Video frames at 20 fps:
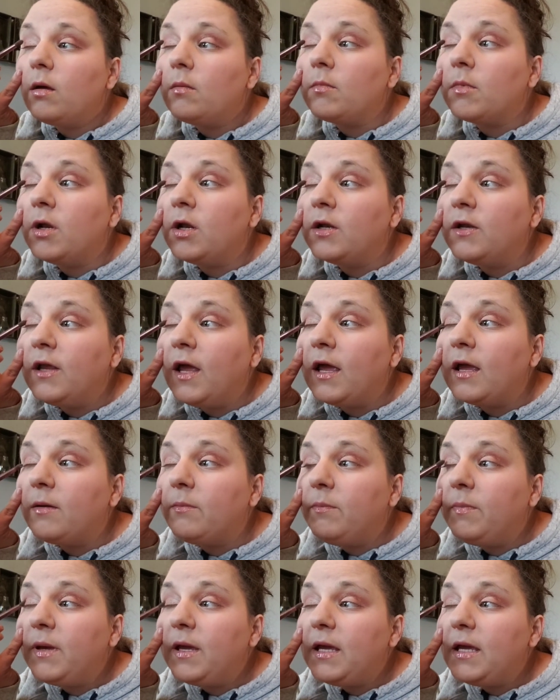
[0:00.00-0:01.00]
I'm going to
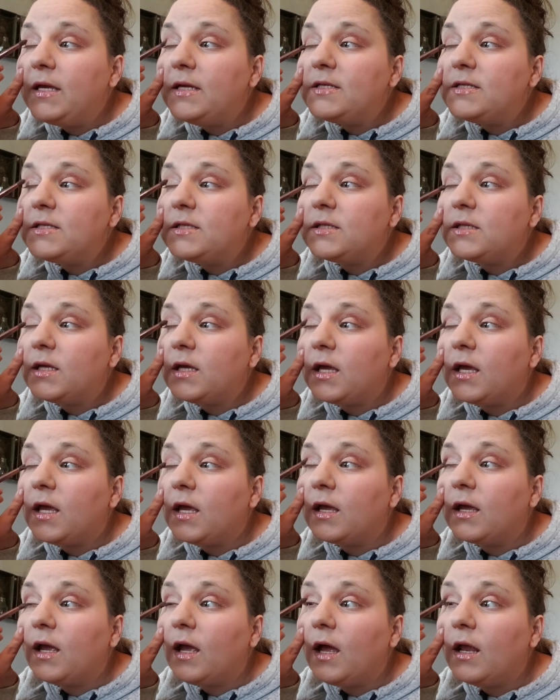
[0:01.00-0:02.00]
take Peace
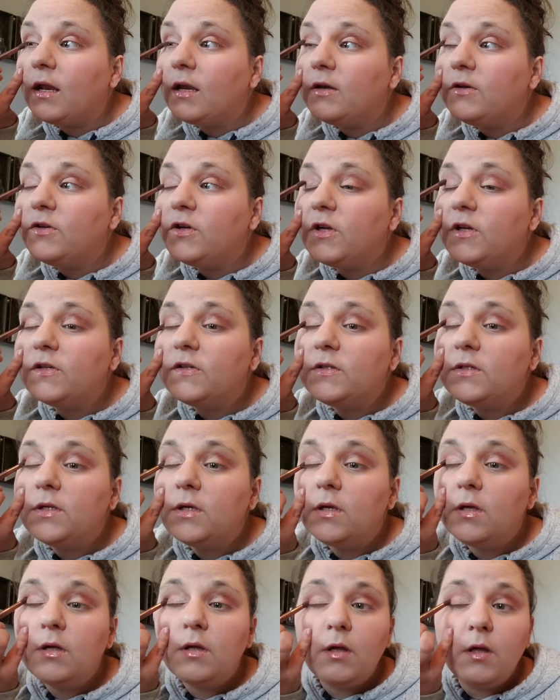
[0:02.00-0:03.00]
and kind of just
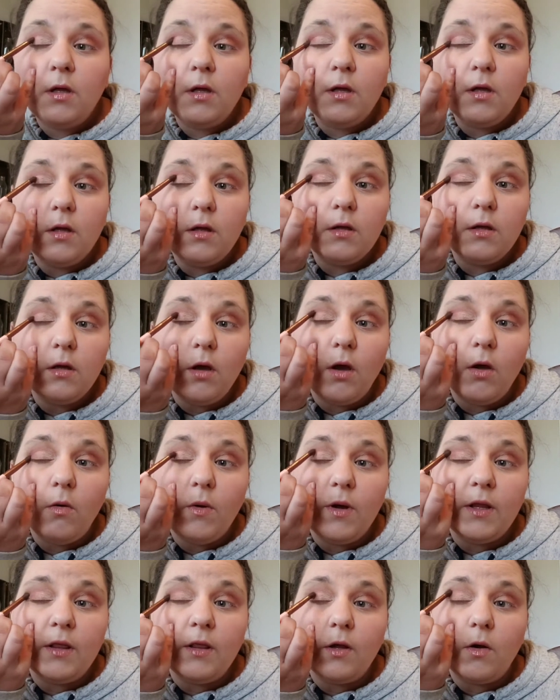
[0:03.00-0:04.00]

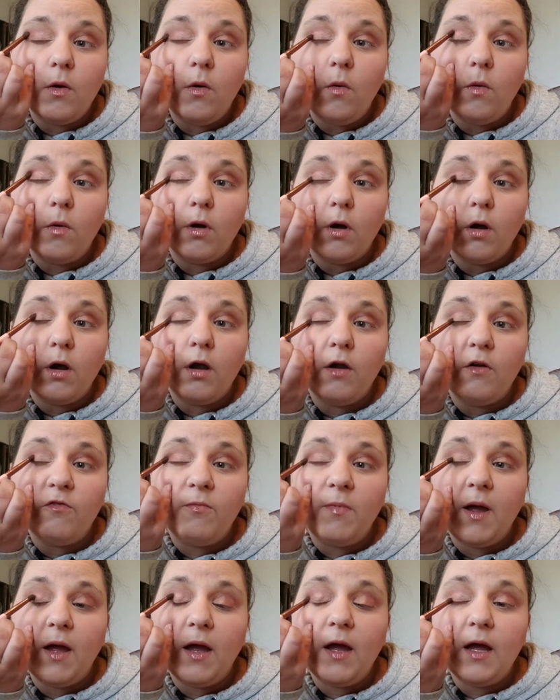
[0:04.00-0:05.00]
go in the corner
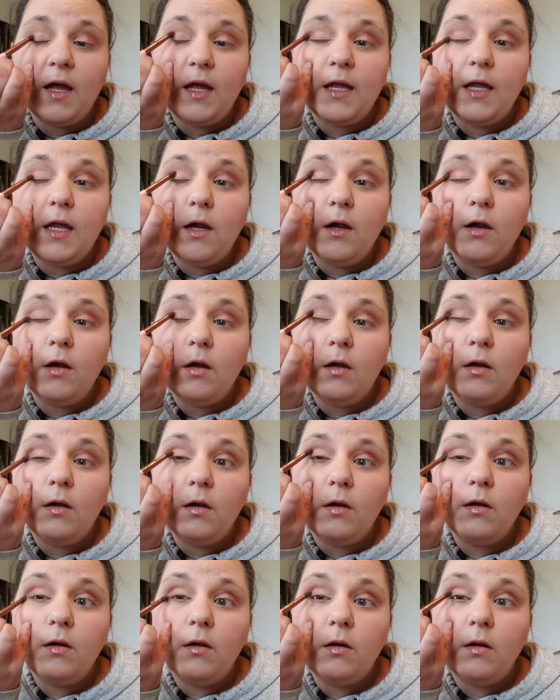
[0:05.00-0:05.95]
of my eye here.